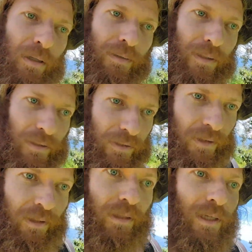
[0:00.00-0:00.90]
because the
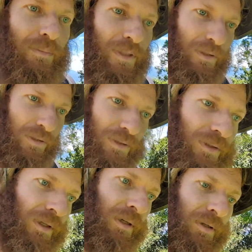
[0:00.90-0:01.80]
climate is
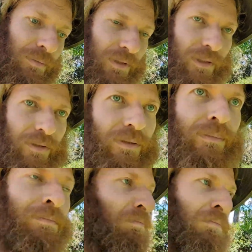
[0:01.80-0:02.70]
really
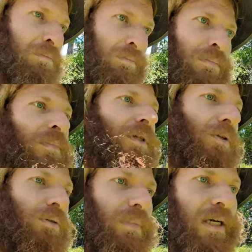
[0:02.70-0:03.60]

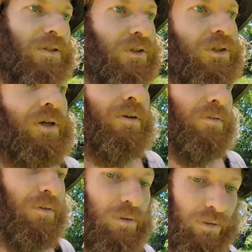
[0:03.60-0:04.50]
good match
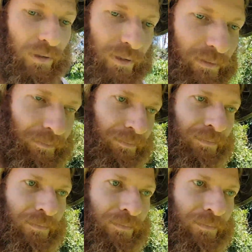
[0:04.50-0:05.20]
for a